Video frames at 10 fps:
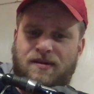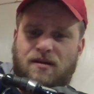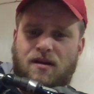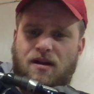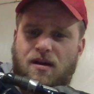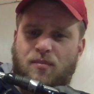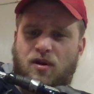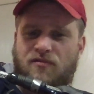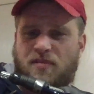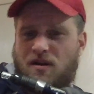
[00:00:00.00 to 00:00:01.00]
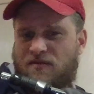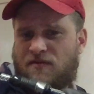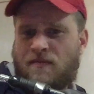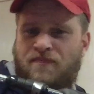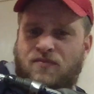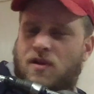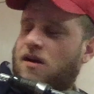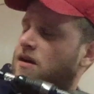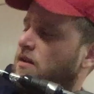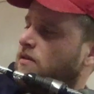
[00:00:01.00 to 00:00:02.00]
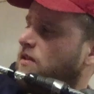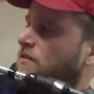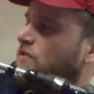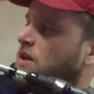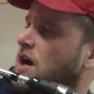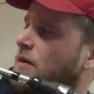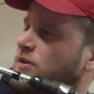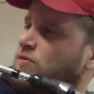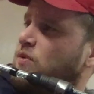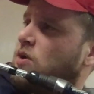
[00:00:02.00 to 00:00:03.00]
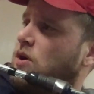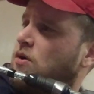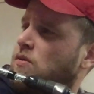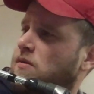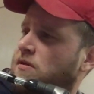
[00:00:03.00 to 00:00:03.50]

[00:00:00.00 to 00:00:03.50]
Puff puff. Leave in the comments below